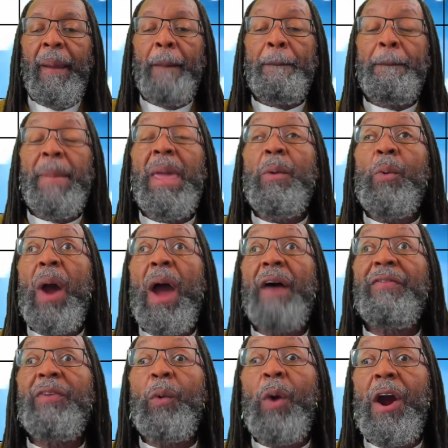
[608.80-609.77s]
Beware of
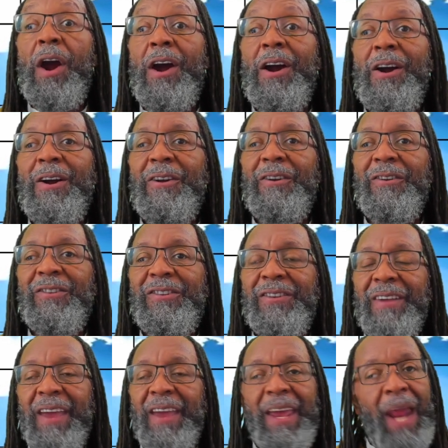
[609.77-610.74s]
the words.
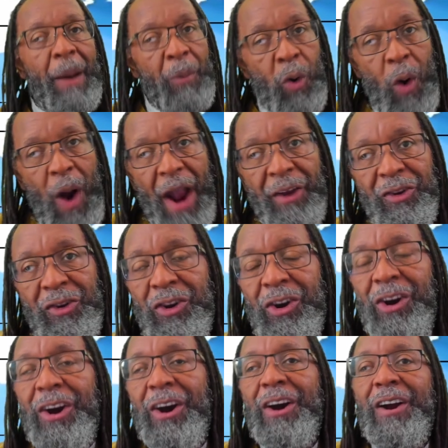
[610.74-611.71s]
And I'm quite
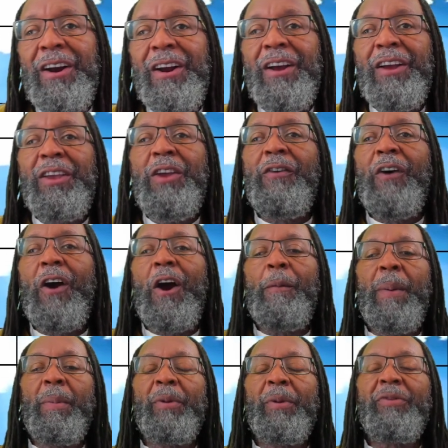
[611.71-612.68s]
sure you've heard
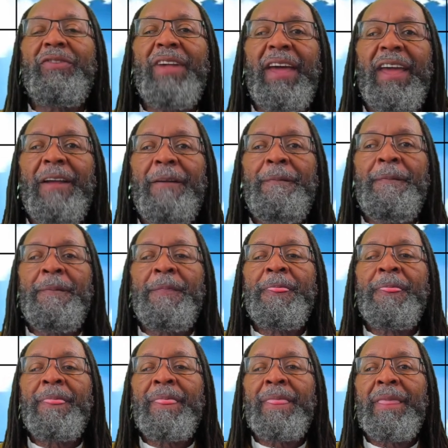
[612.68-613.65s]
people say,
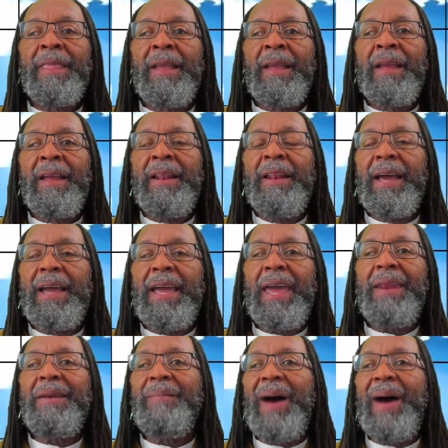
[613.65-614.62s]
look
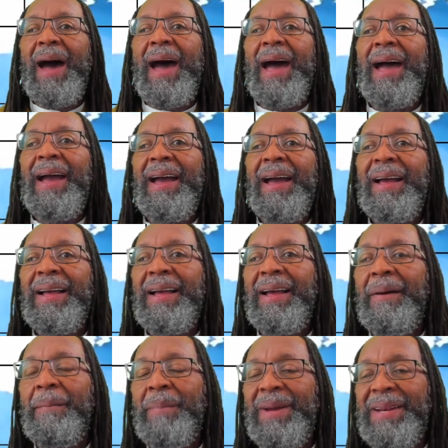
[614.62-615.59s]
at my
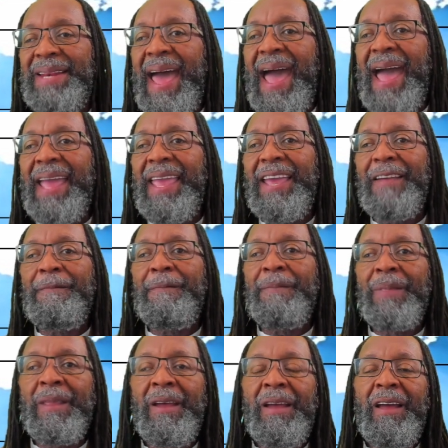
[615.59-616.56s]
medallion.
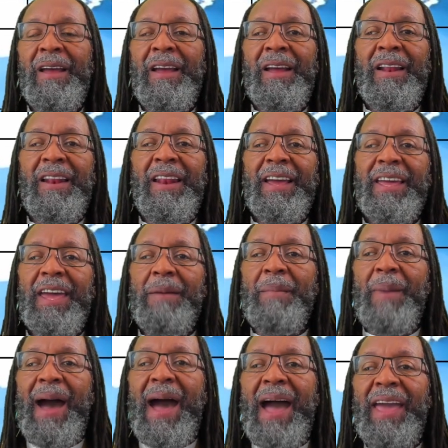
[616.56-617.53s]
Look at
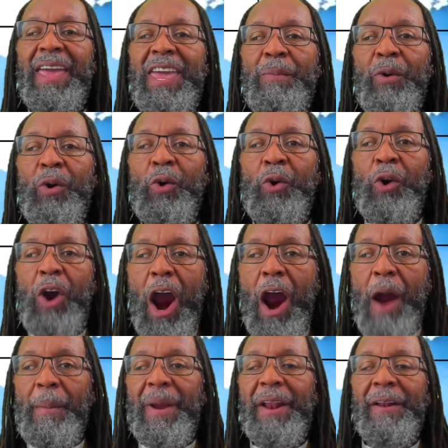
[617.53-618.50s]
my Hebrew
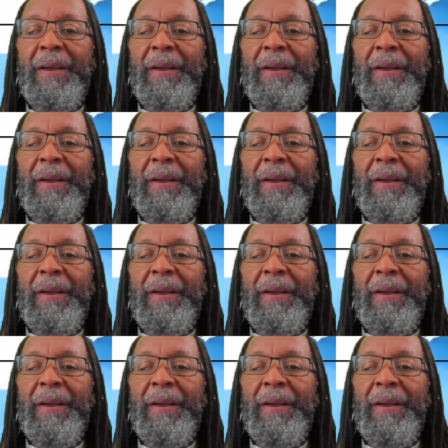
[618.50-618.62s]
garment.